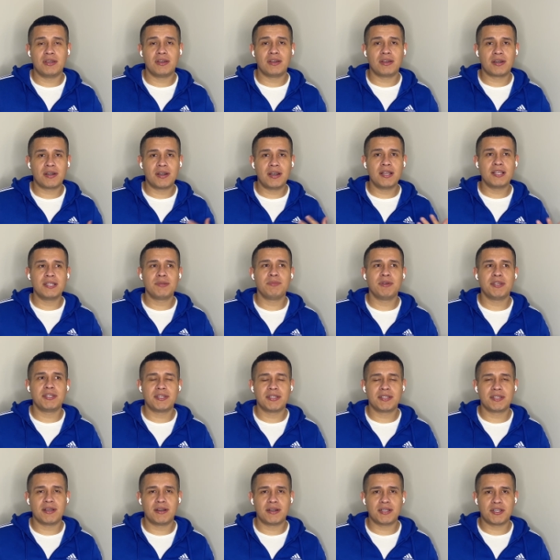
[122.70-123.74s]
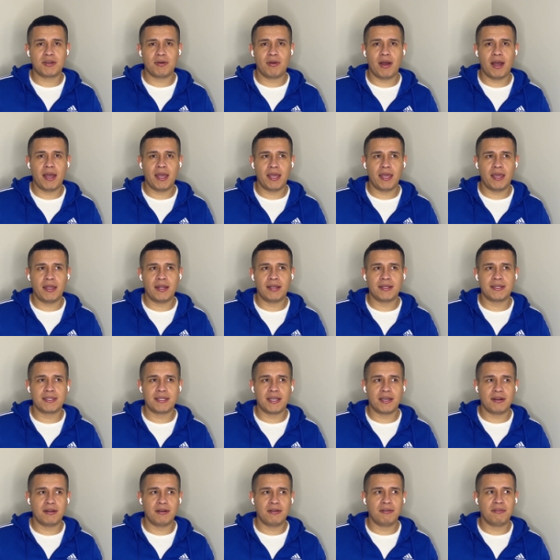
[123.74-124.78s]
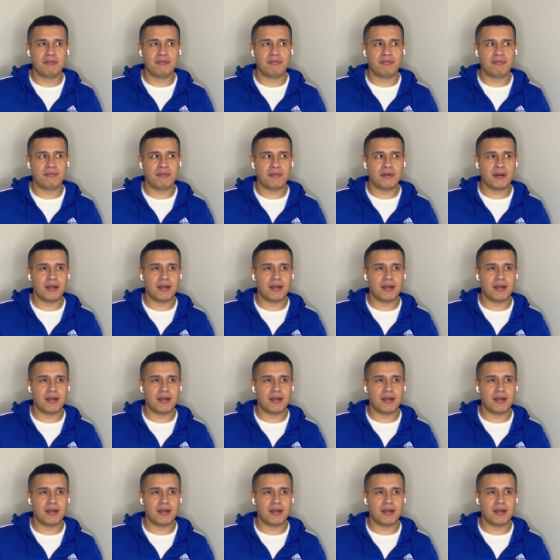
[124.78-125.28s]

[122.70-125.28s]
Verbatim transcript: encouraged me to start trying instead of